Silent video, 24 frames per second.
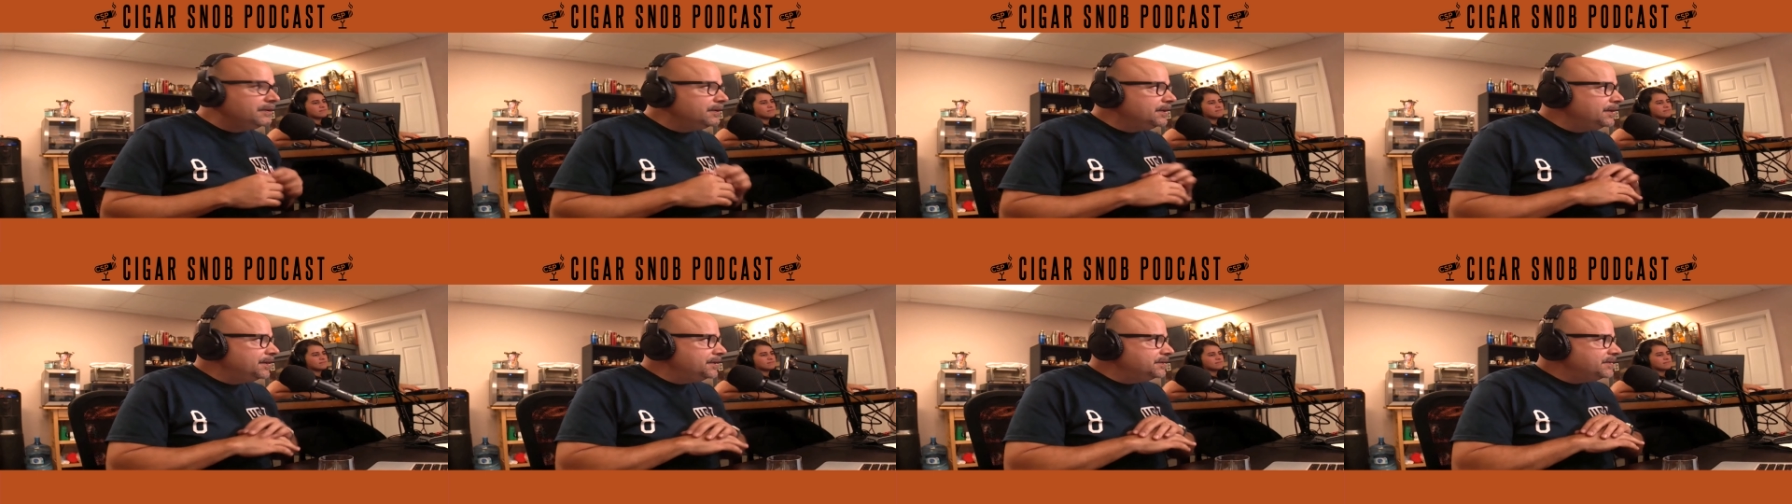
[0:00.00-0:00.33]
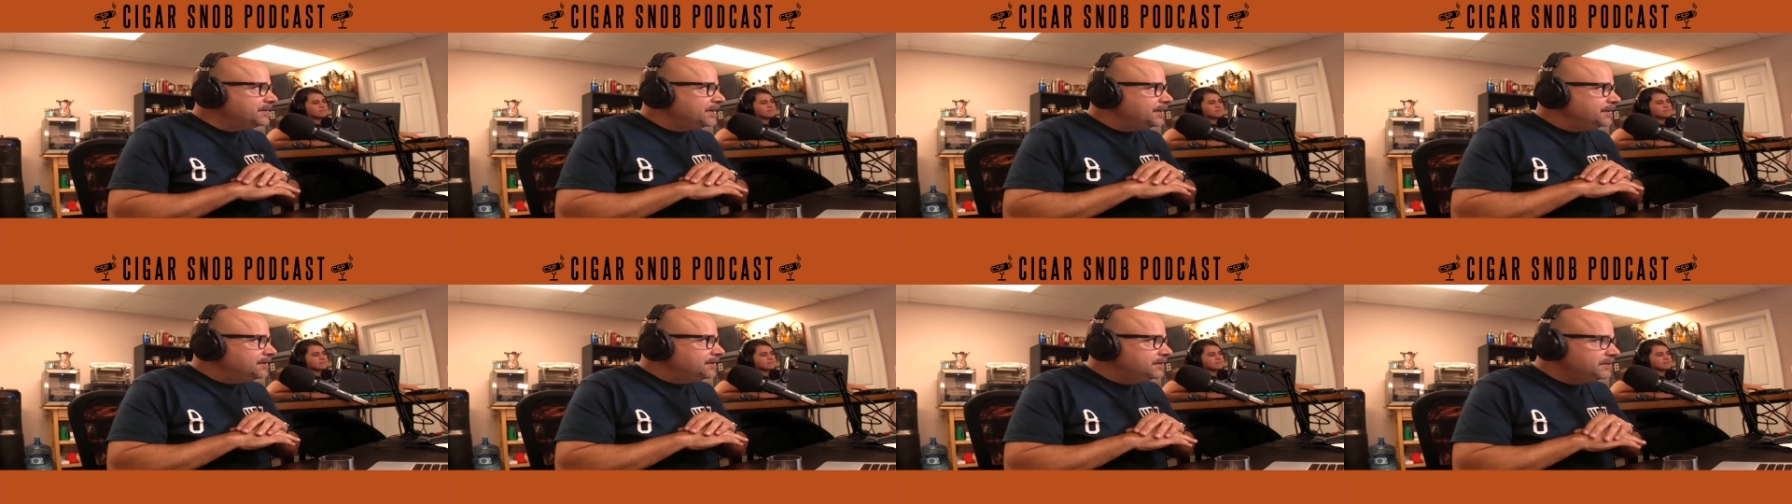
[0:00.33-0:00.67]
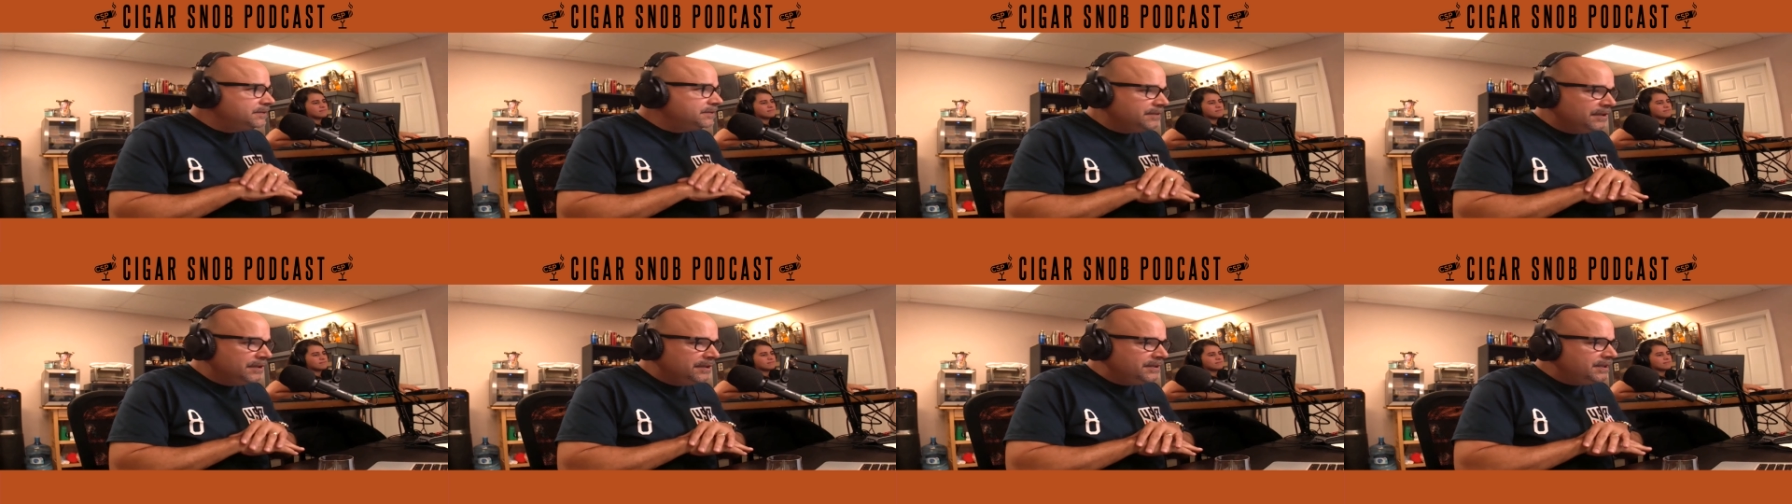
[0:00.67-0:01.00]
is a
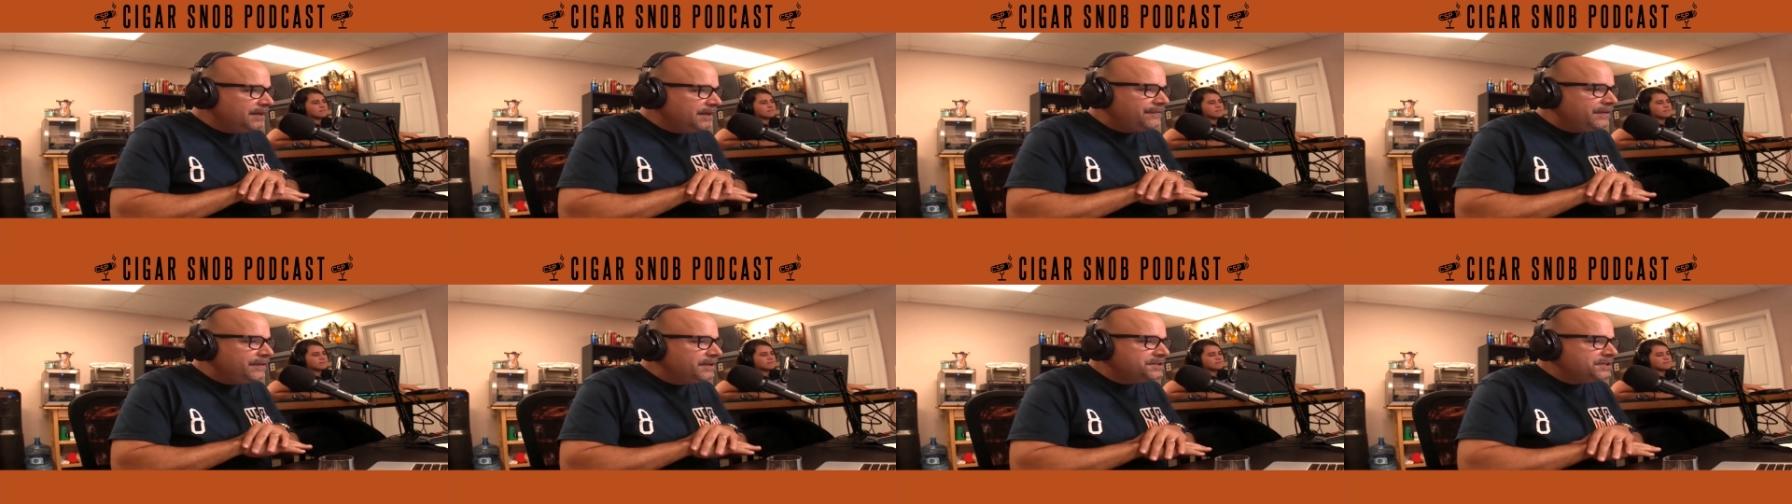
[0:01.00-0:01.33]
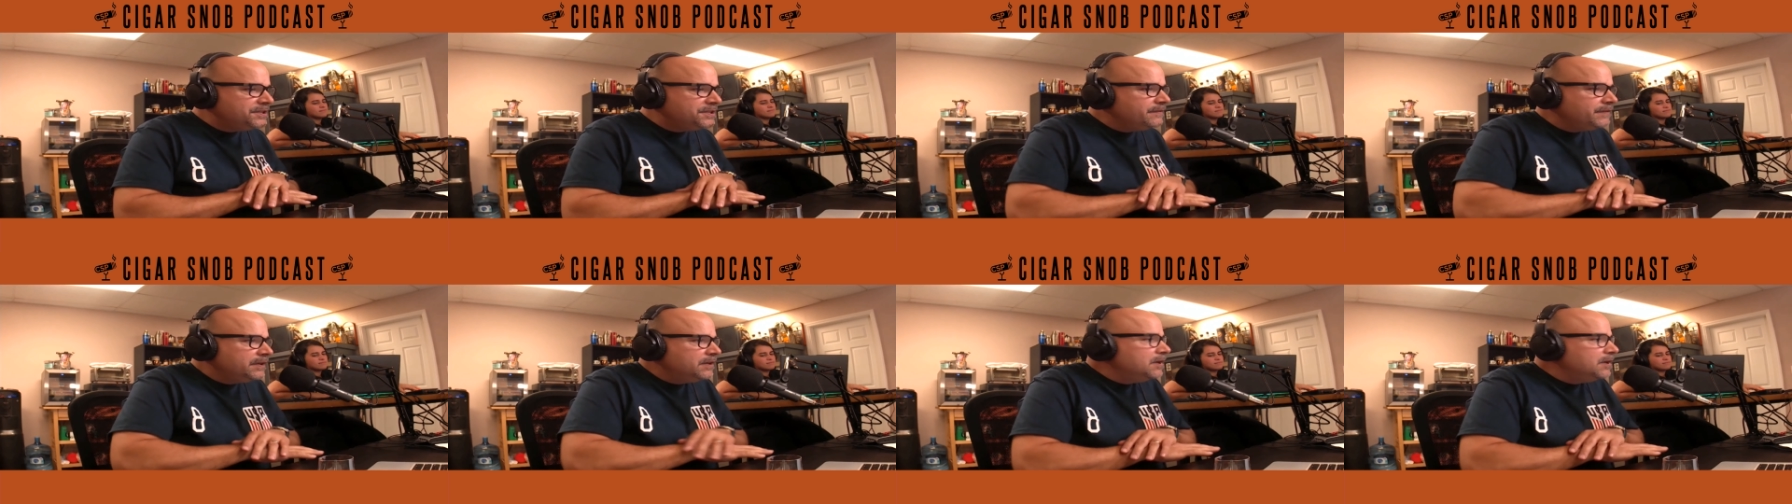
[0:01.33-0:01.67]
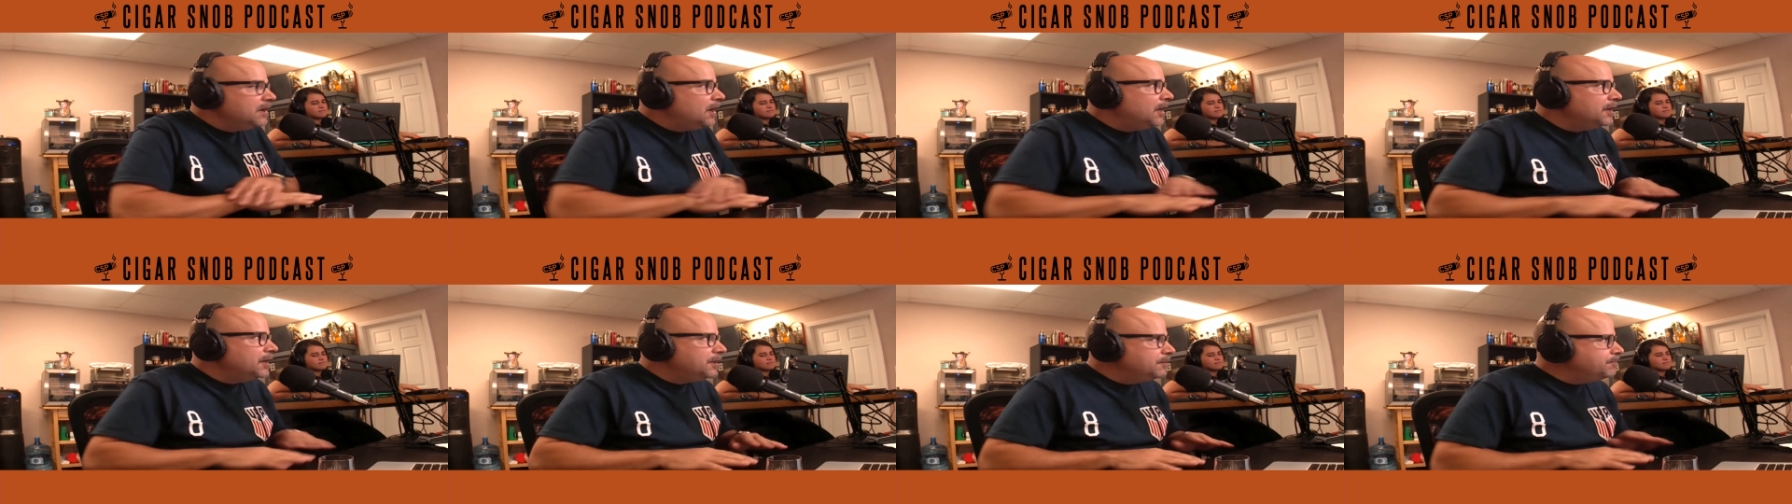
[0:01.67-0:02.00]
the definition of a
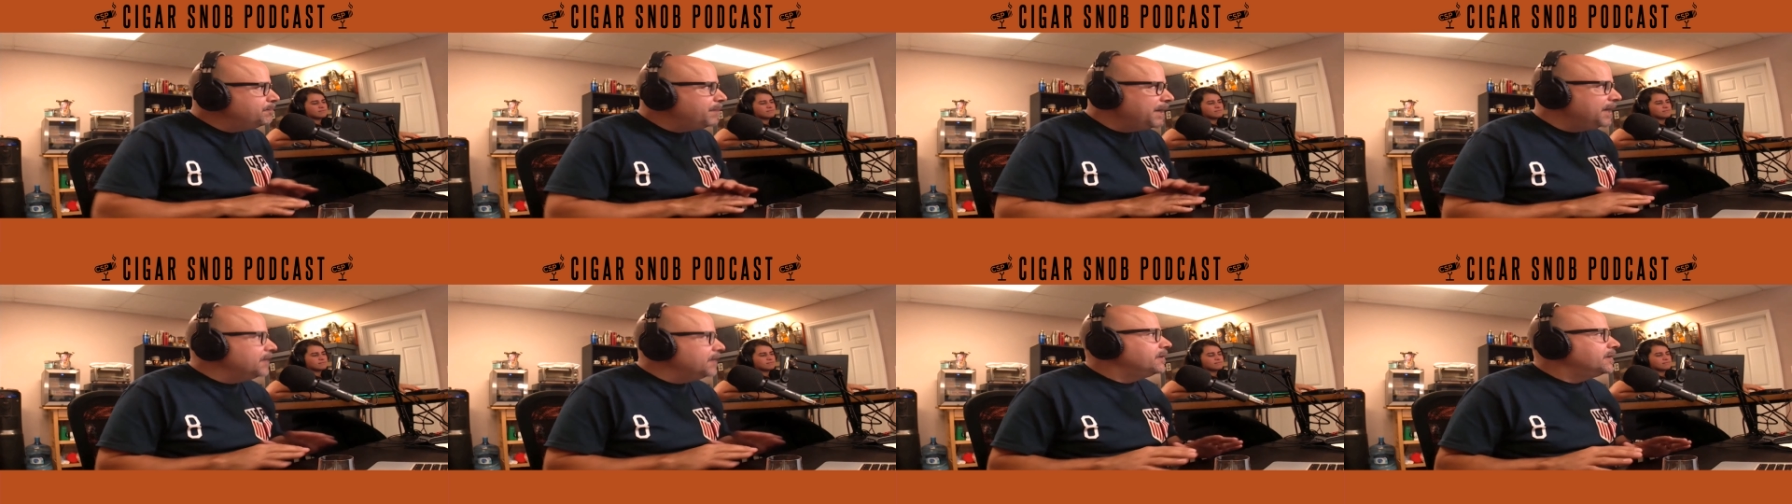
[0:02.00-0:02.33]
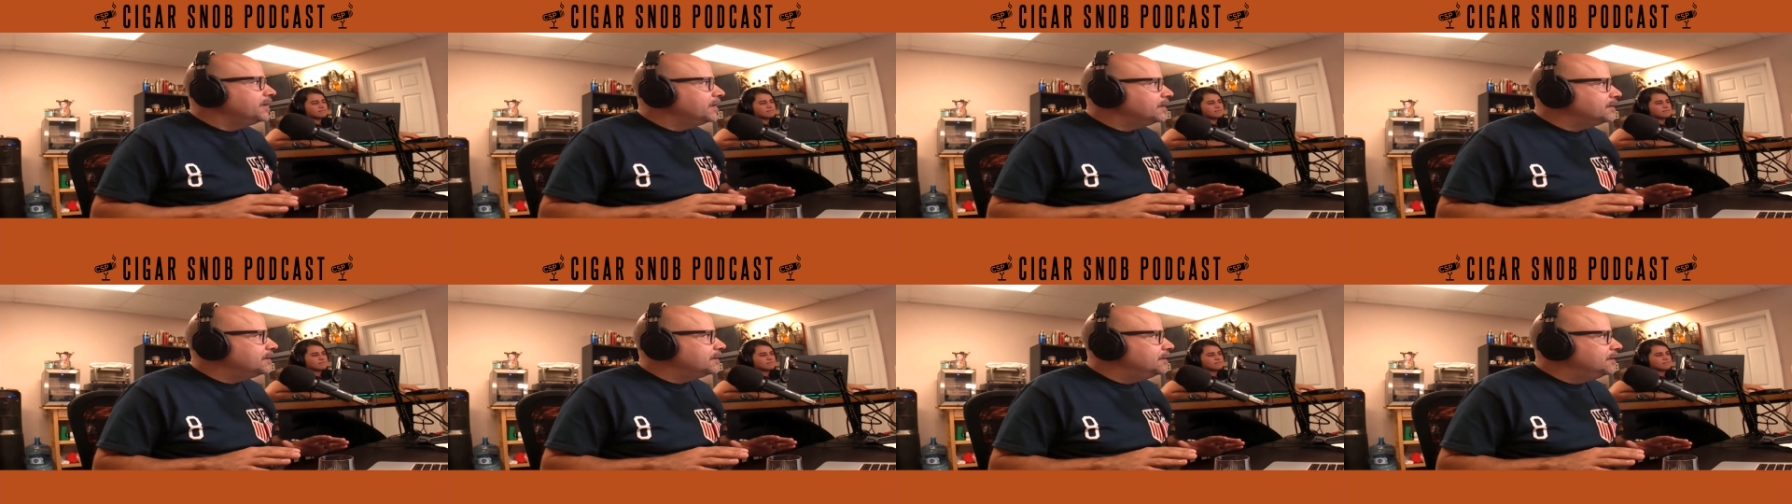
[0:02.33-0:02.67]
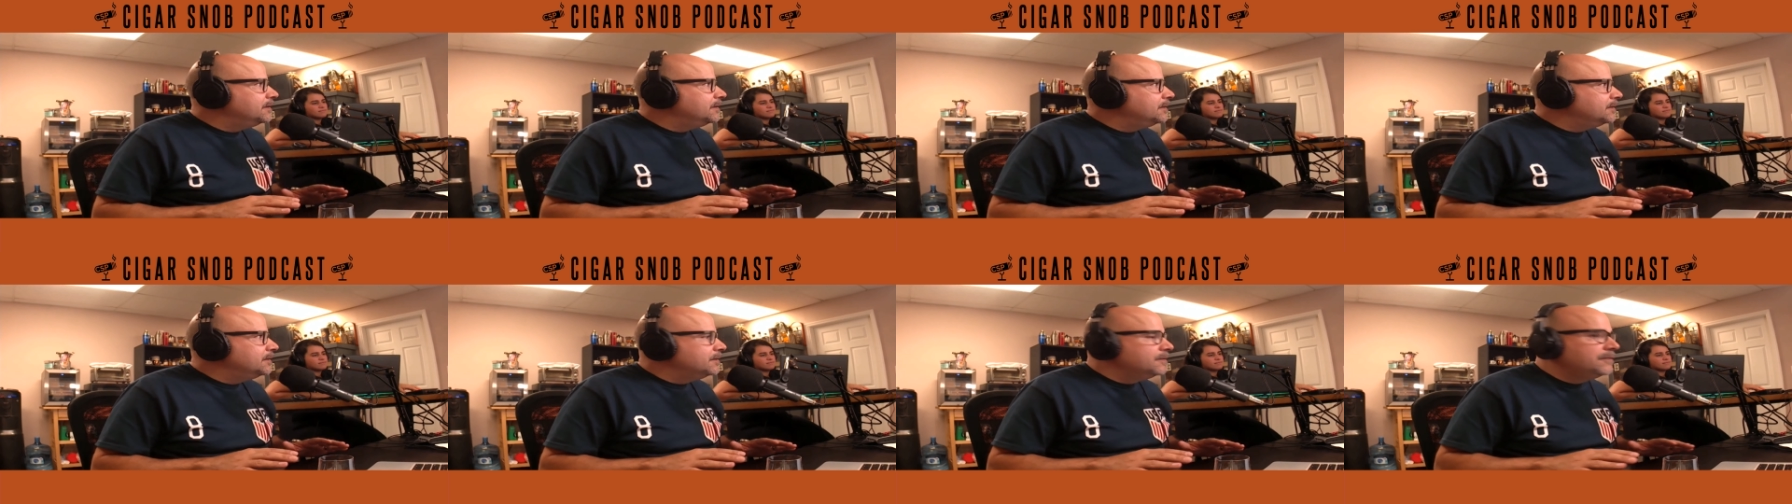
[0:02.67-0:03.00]
non pairing. Right.